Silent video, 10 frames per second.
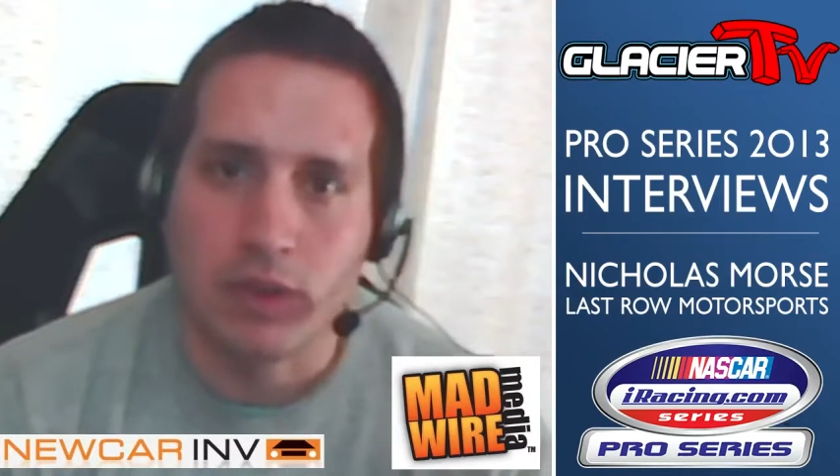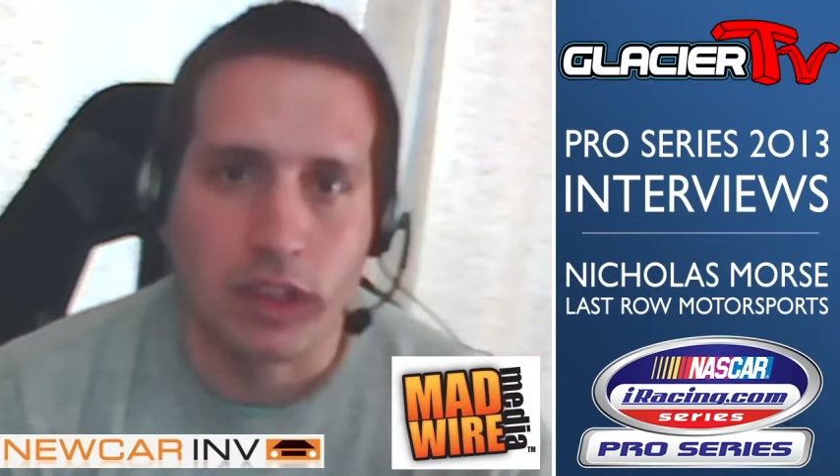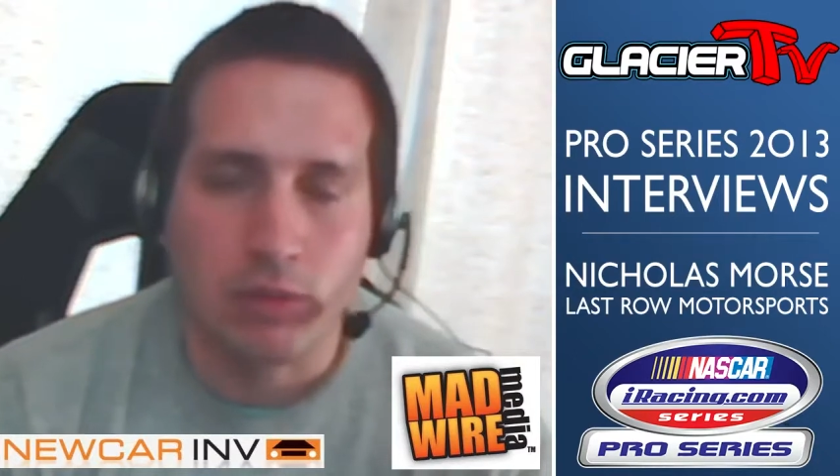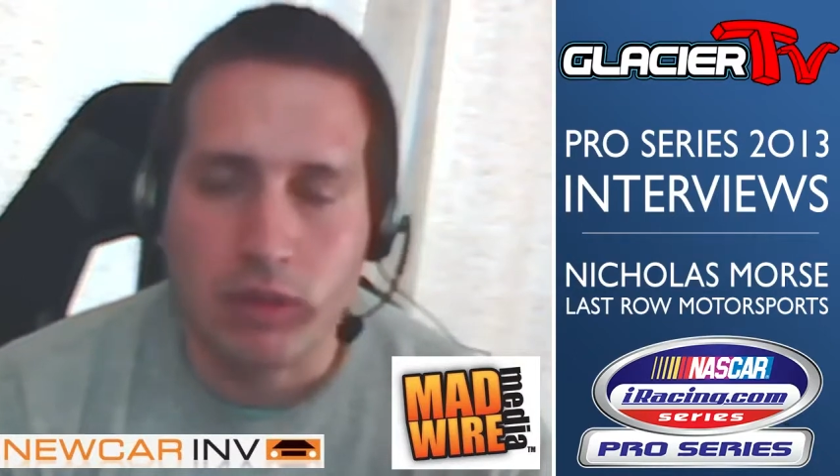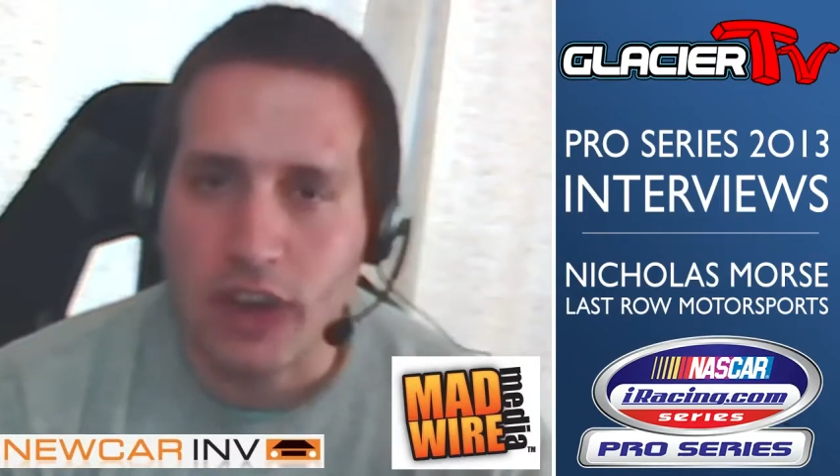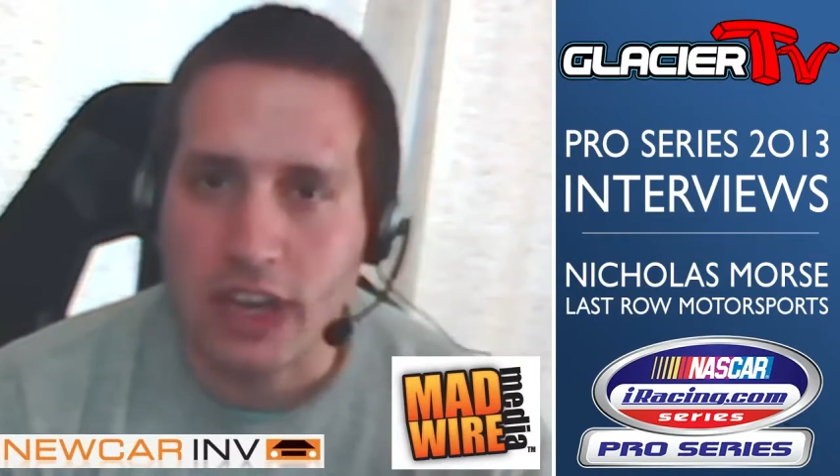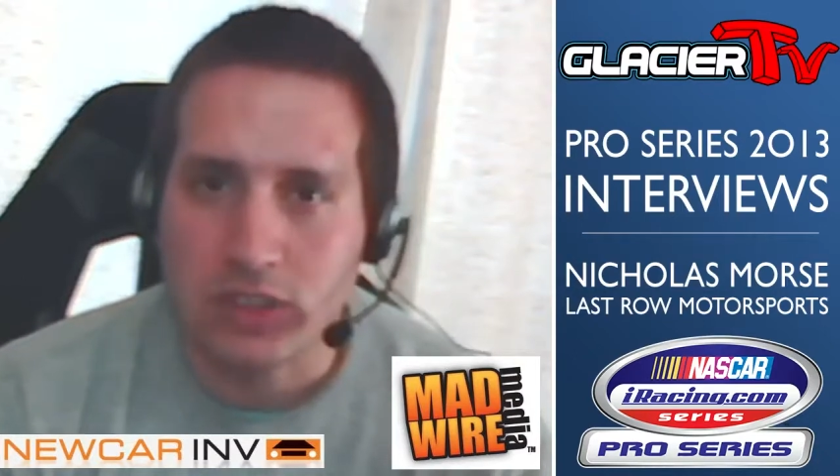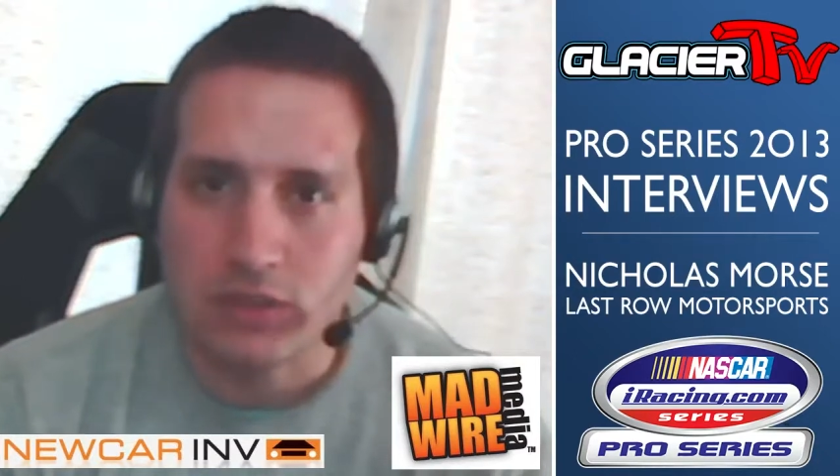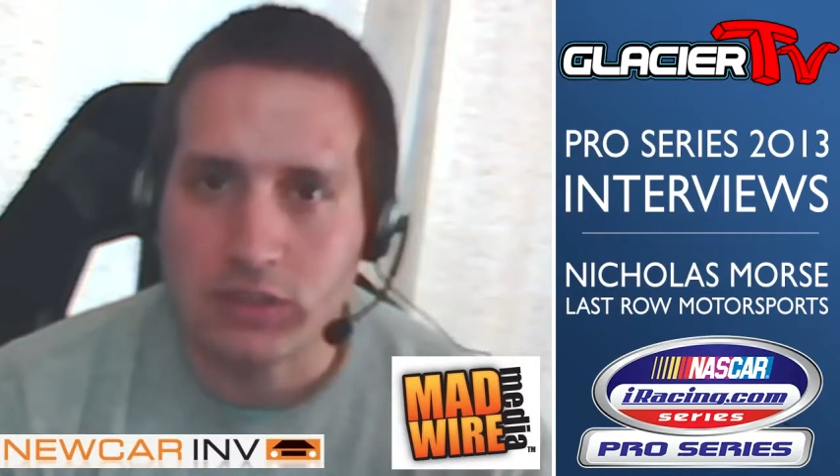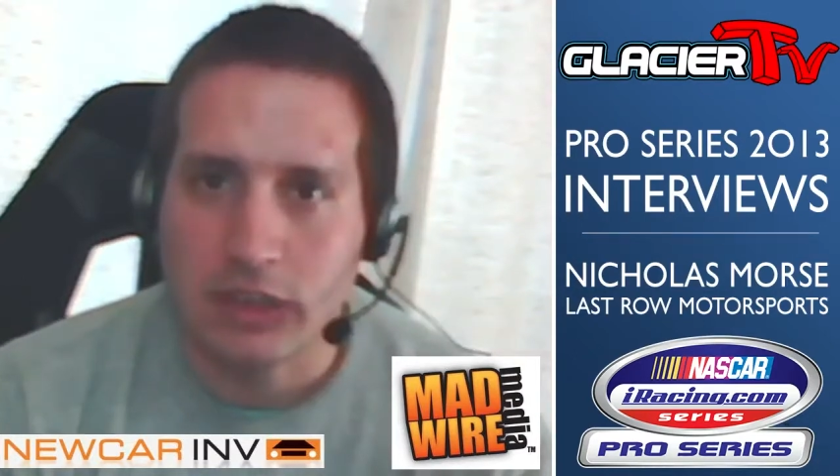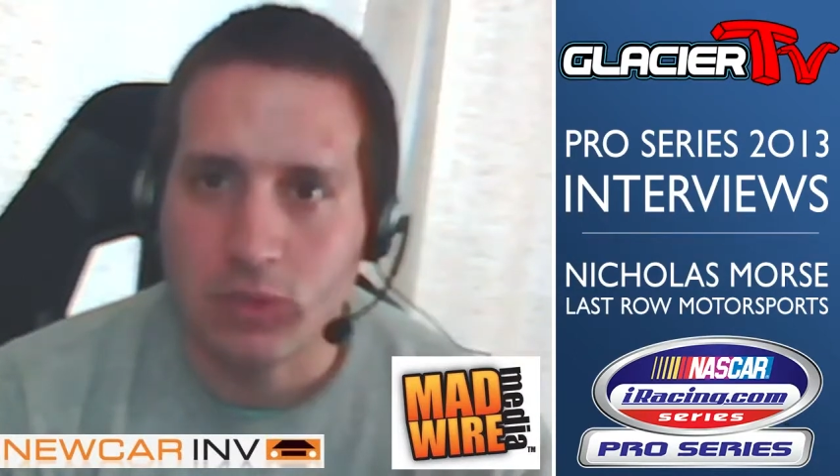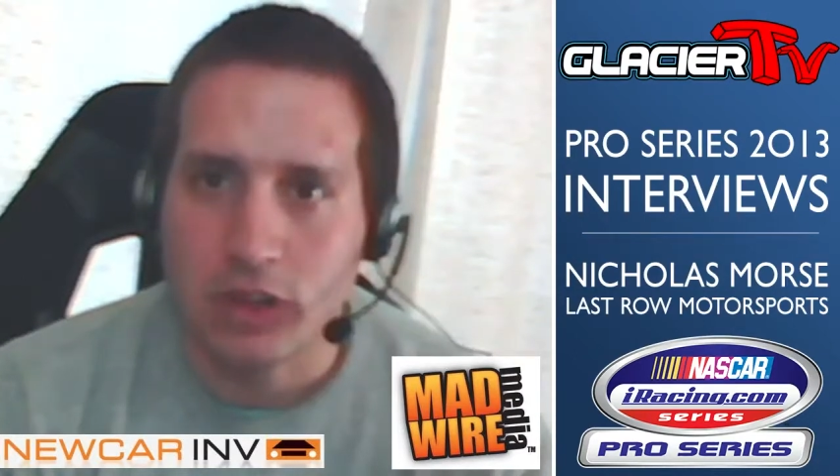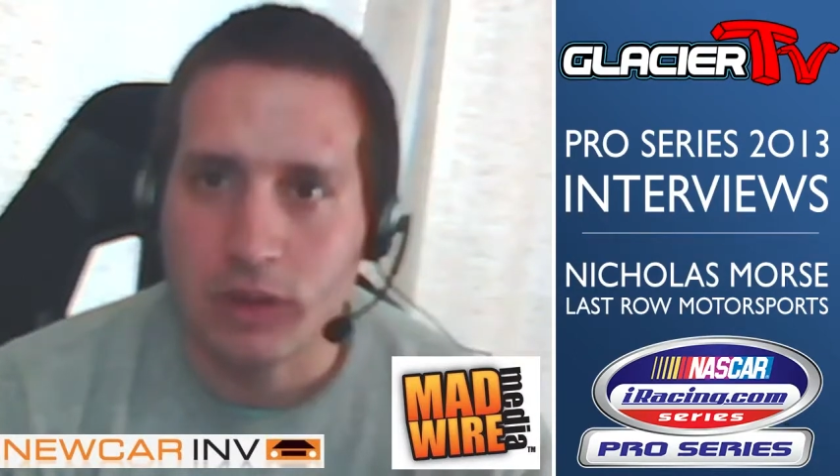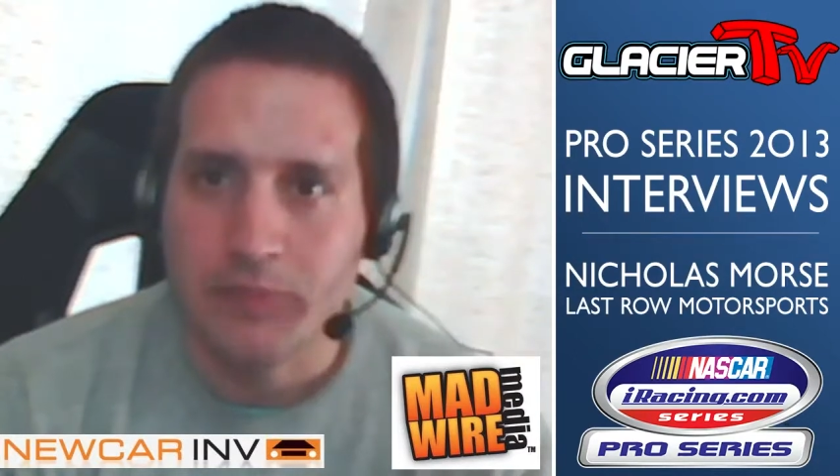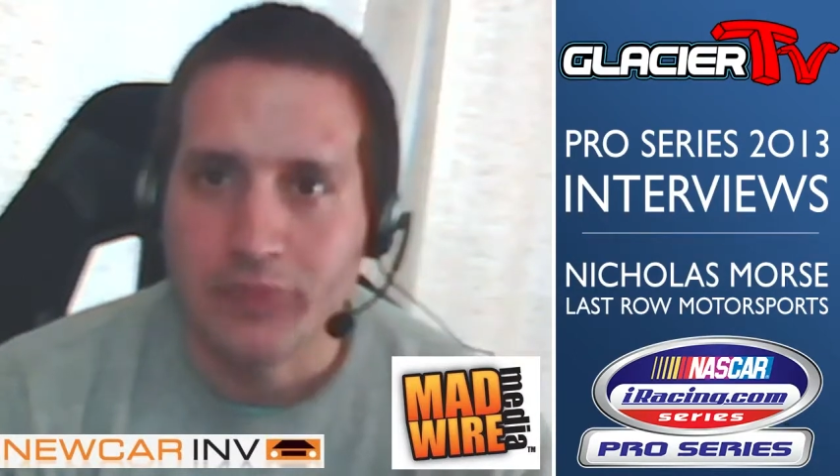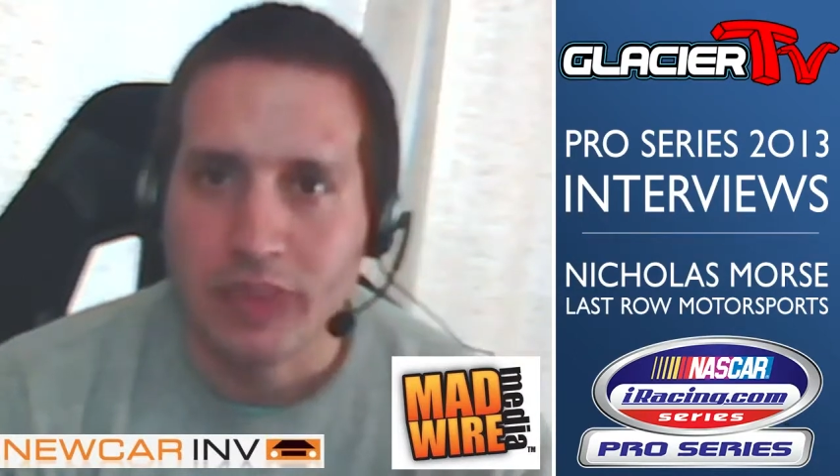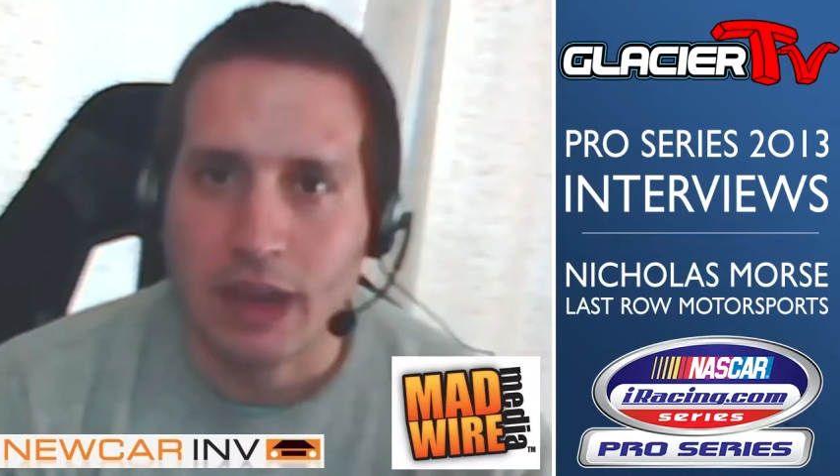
a little bit faster than someone,